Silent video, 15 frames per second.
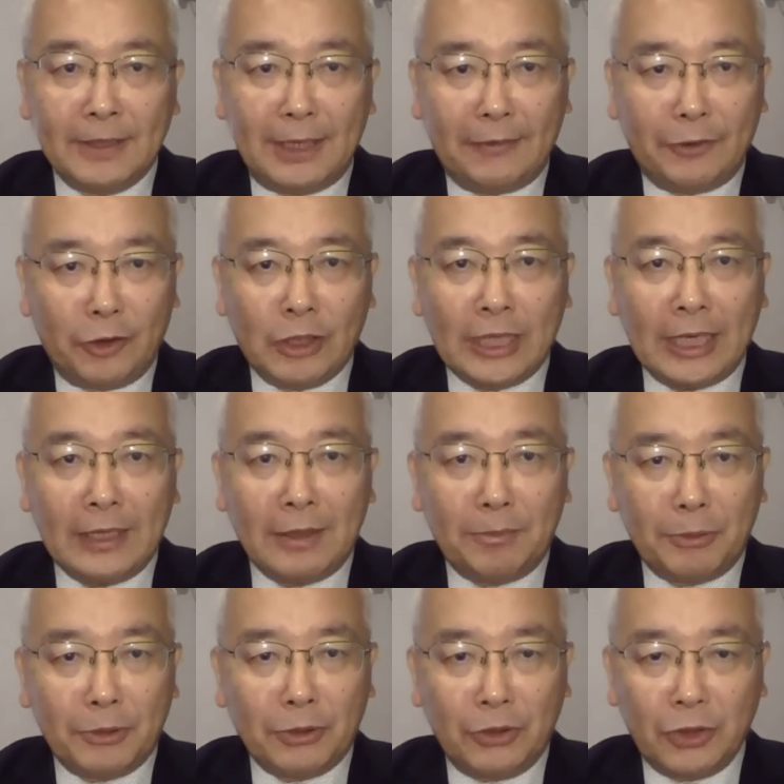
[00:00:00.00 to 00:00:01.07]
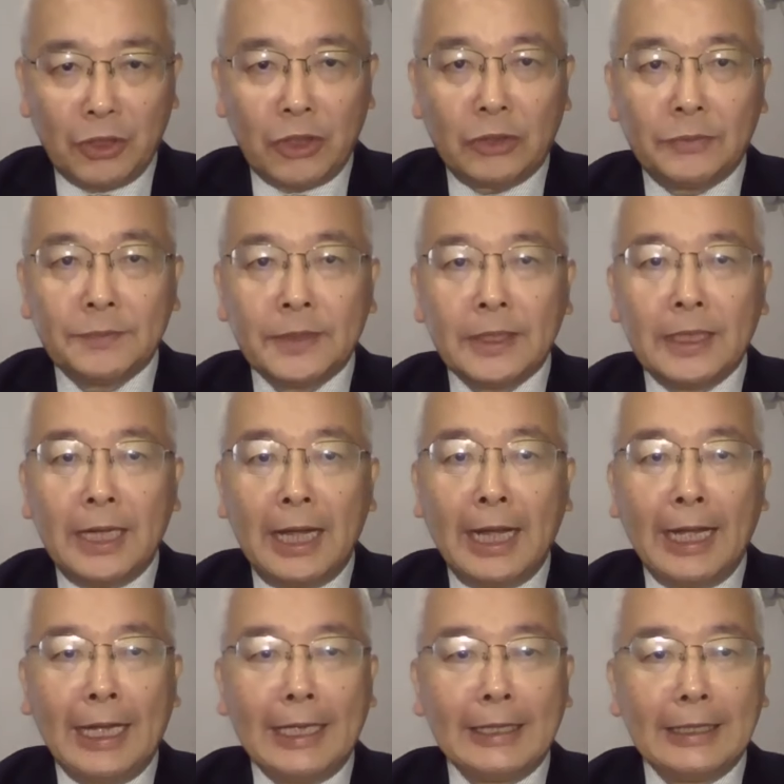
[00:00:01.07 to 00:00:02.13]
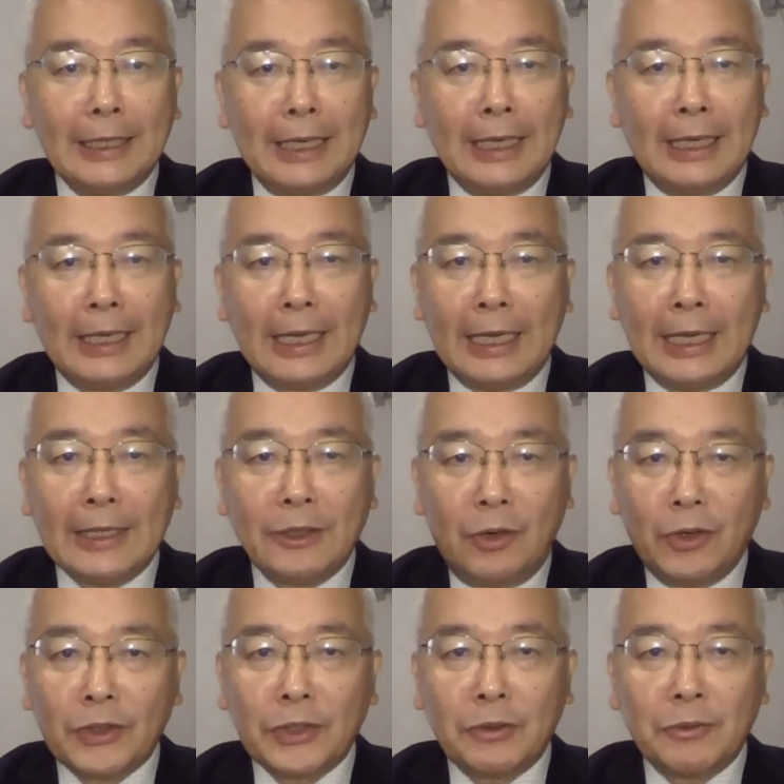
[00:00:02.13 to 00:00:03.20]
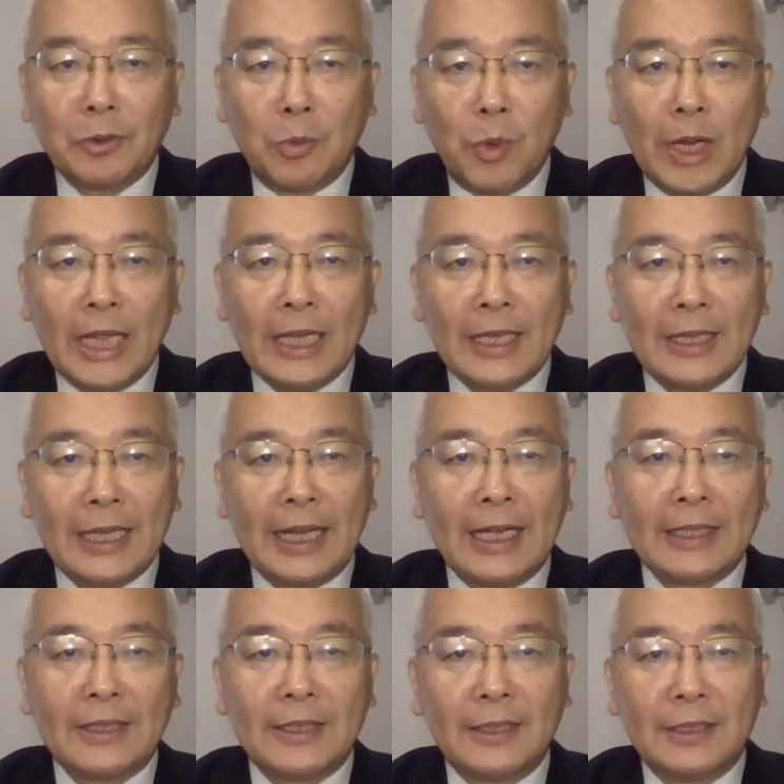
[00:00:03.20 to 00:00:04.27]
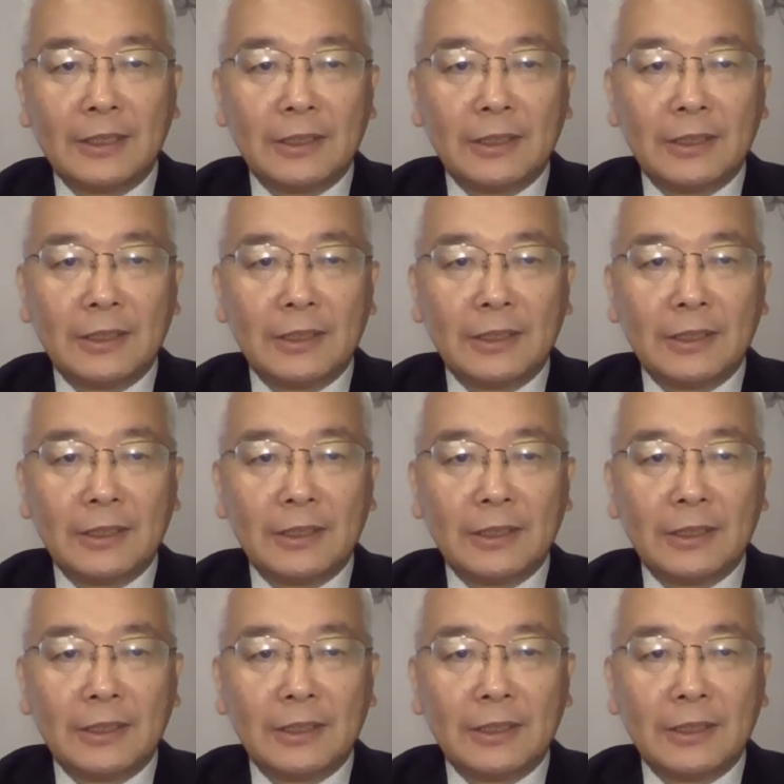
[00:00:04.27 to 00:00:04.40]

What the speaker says: And we look at the protocol and also the way that